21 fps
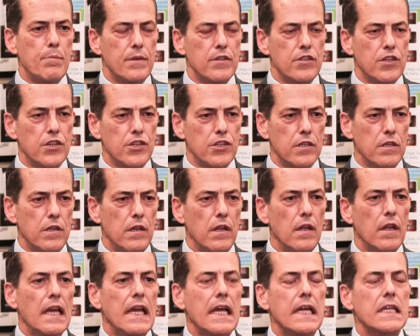position
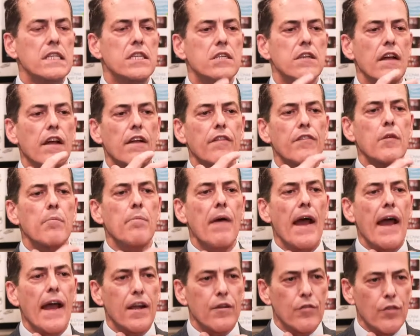instead of the
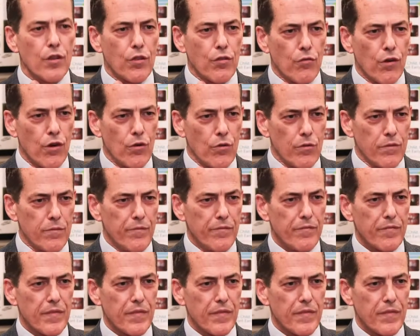back of the throat.